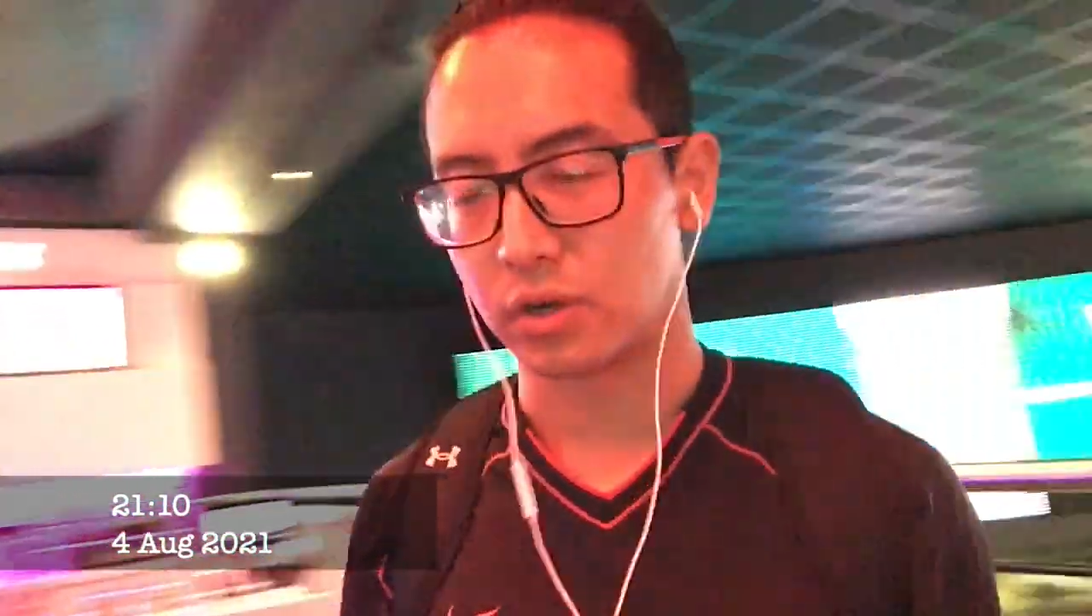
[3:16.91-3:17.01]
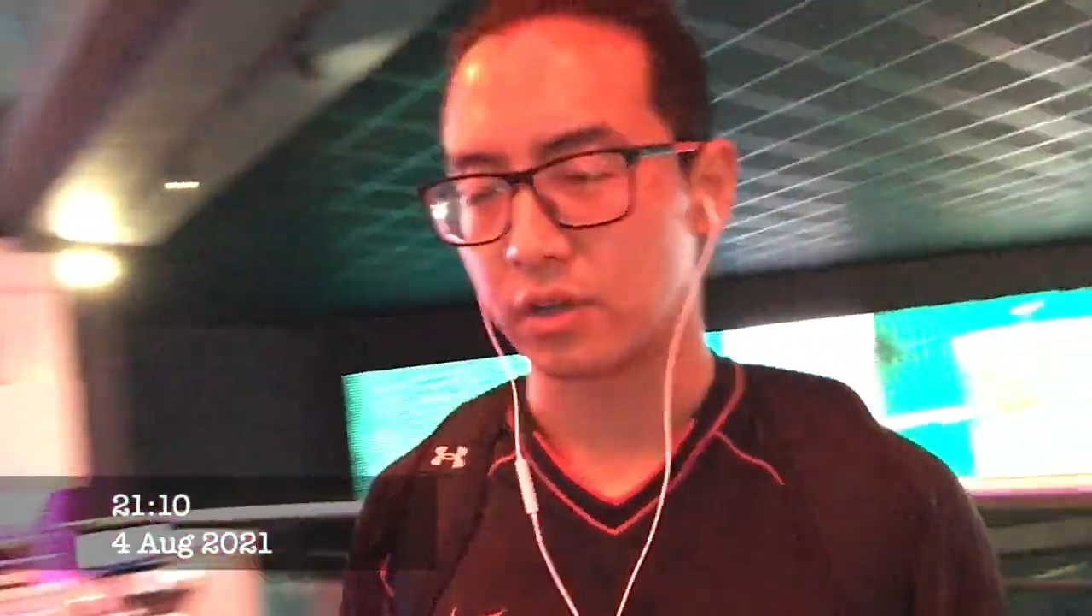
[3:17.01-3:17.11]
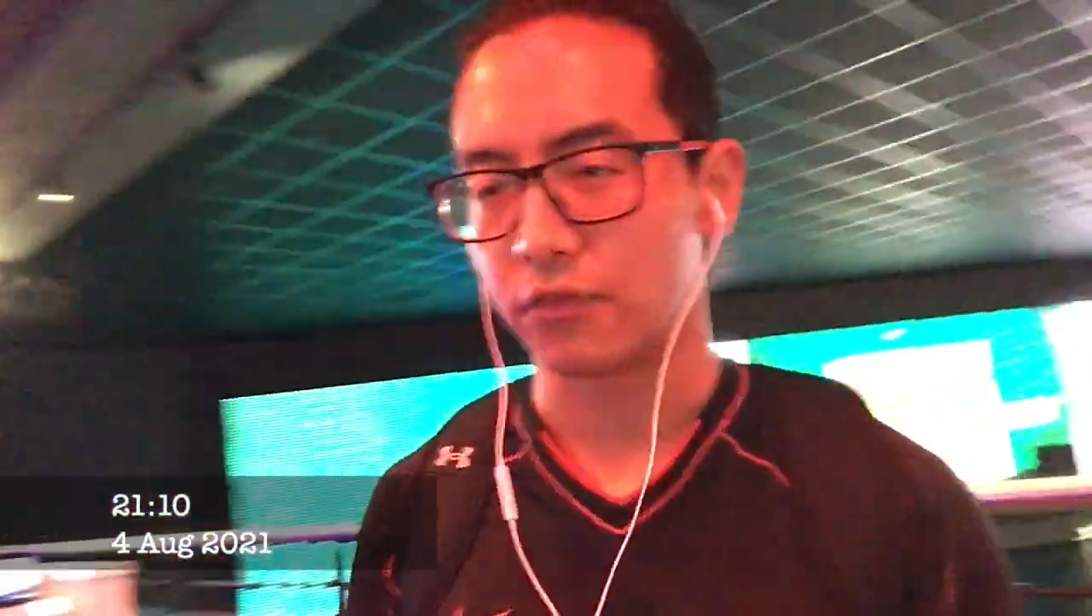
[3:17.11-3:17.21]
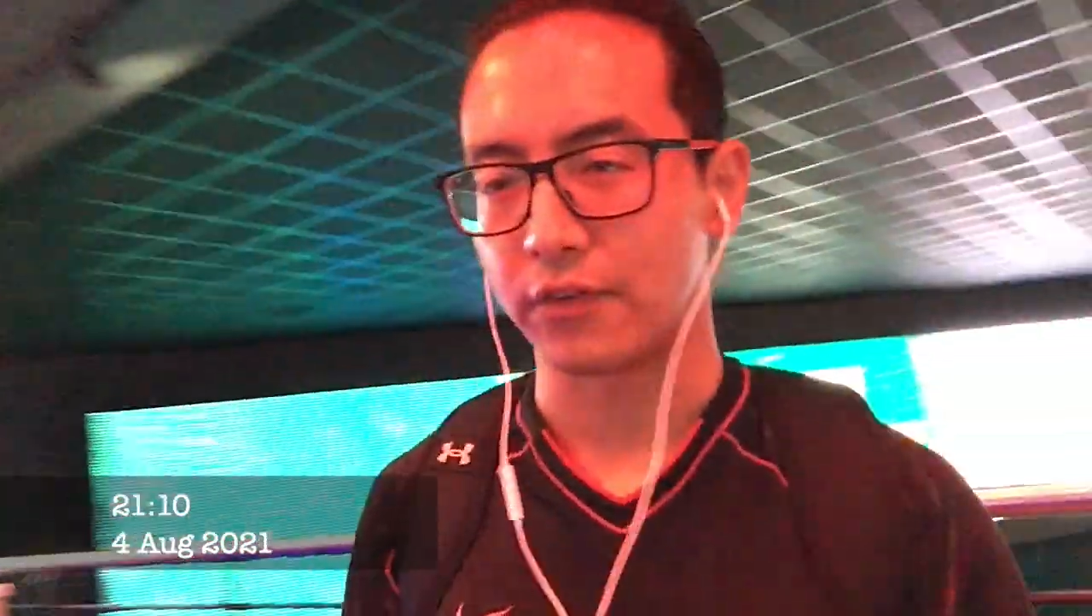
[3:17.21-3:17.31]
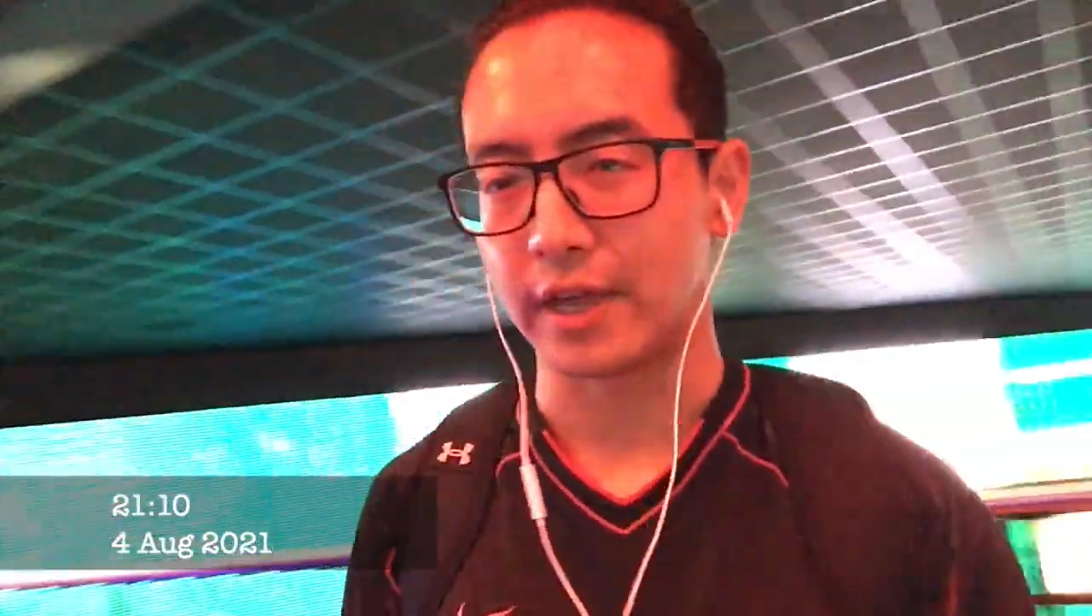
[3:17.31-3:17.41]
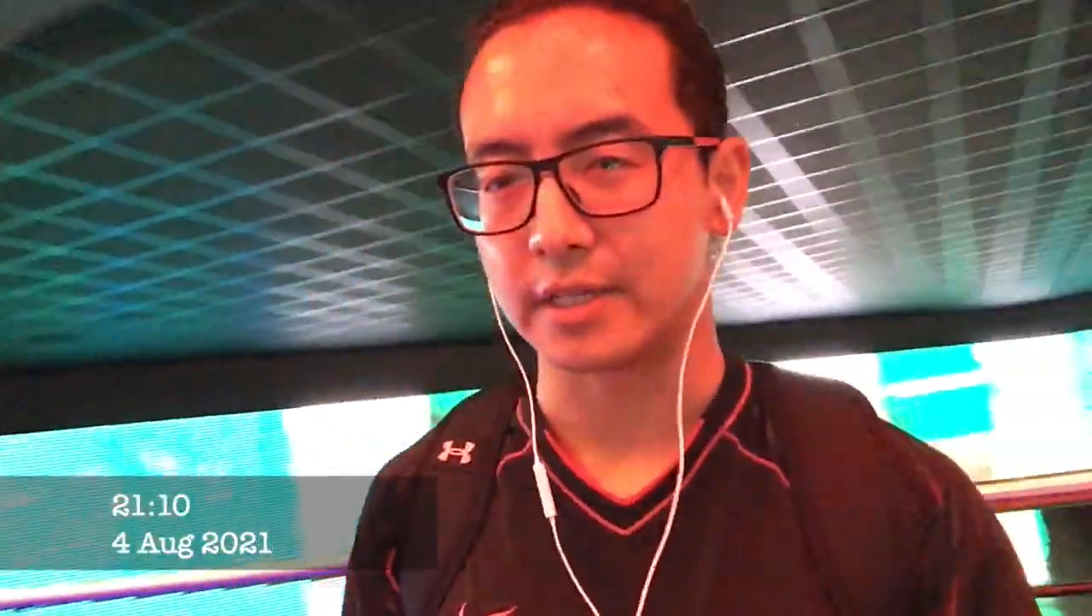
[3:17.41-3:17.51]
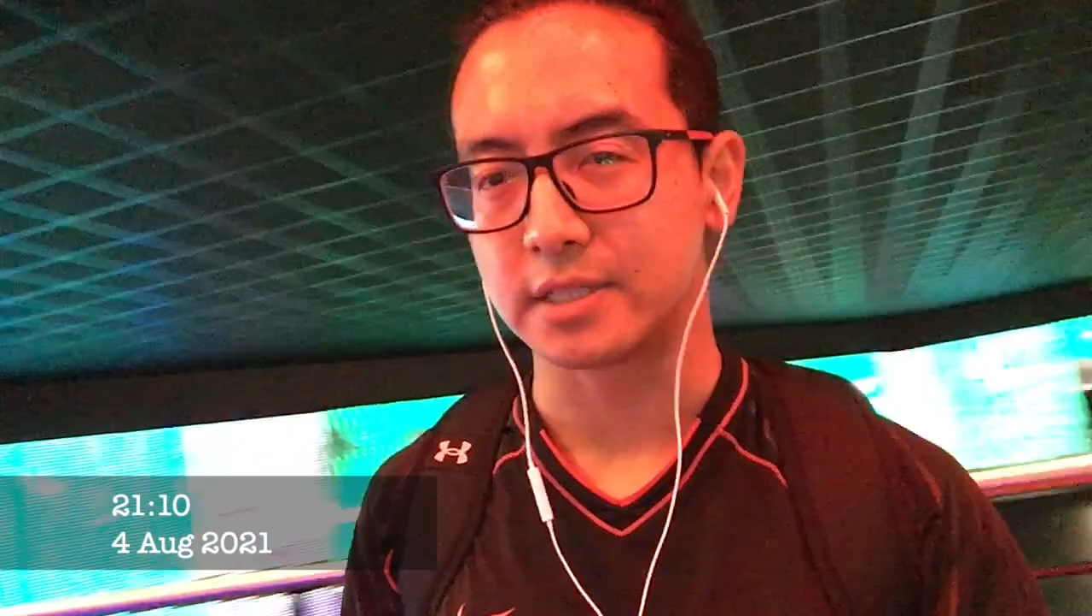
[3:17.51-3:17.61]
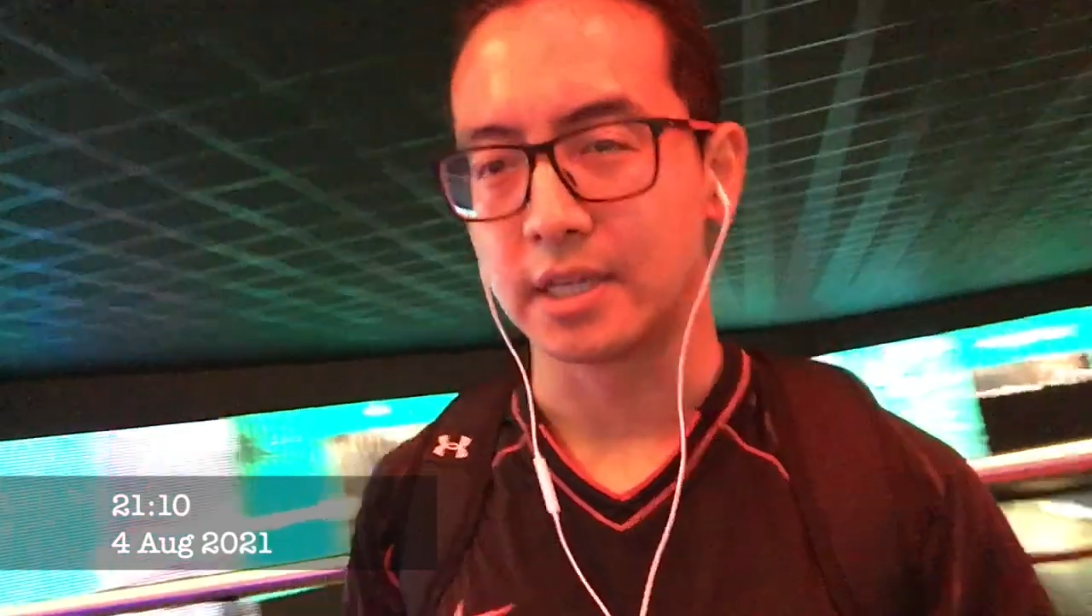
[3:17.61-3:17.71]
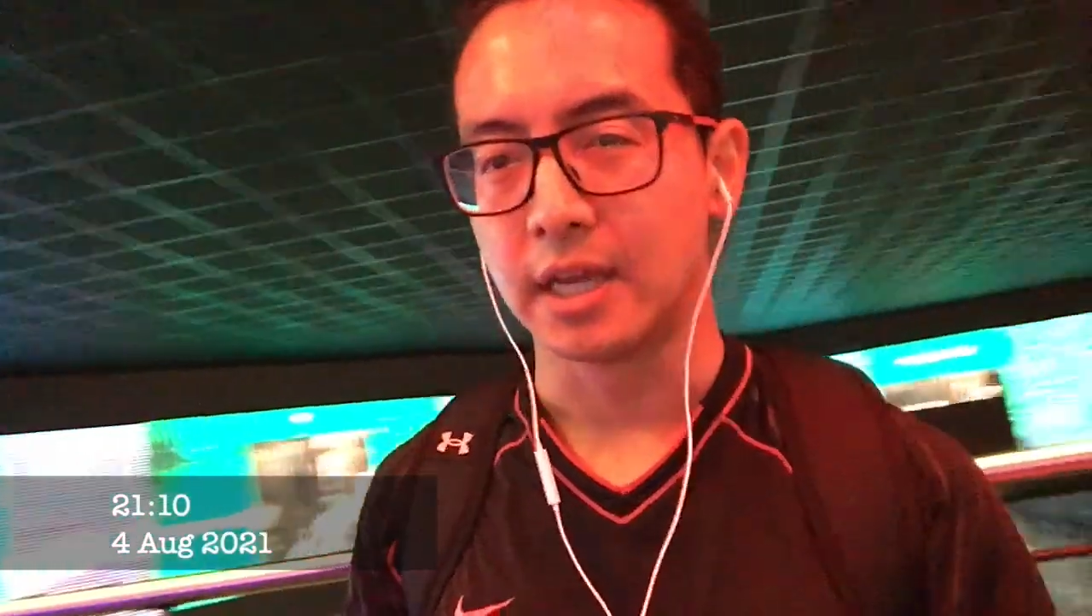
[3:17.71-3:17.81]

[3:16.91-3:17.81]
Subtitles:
your face.